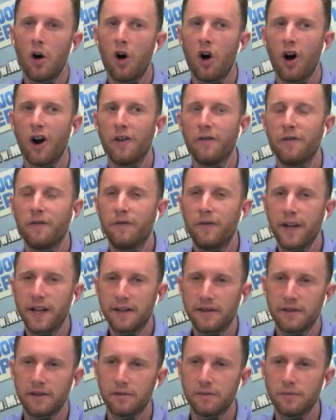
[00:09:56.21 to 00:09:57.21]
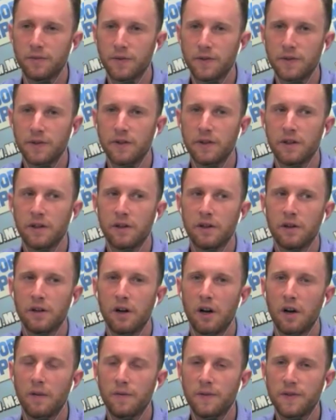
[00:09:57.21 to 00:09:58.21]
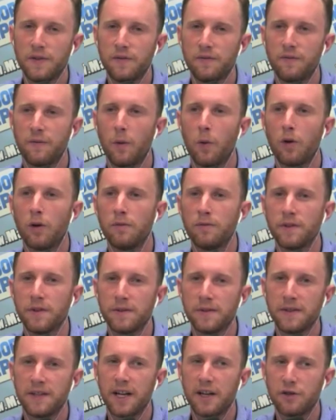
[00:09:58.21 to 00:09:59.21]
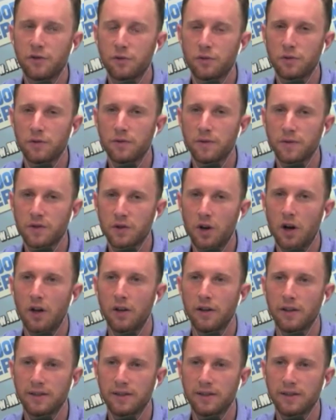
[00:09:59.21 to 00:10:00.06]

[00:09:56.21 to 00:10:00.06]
are victims of forms of sexual assault